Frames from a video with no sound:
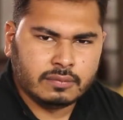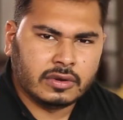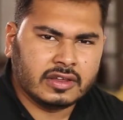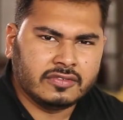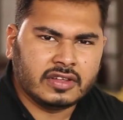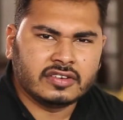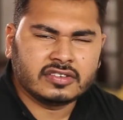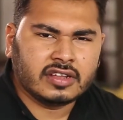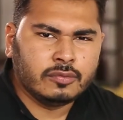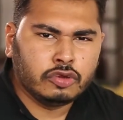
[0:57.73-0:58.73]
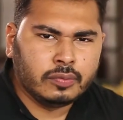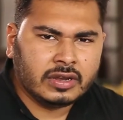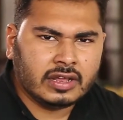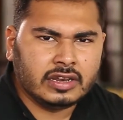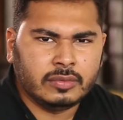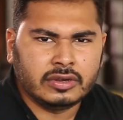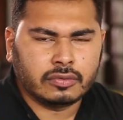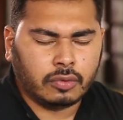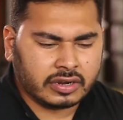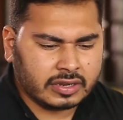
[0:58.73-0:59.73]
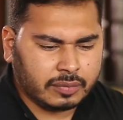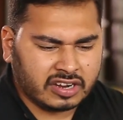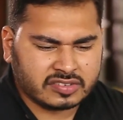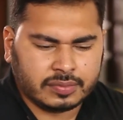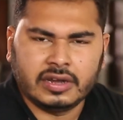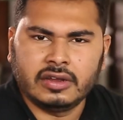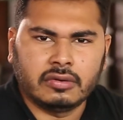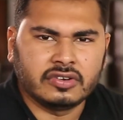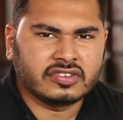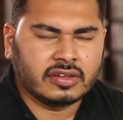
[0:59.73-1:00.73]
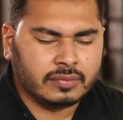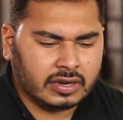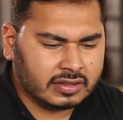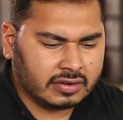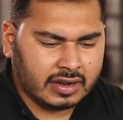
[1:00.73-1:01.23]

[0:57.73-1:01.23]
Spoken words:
But if there's some human element walking past by or some other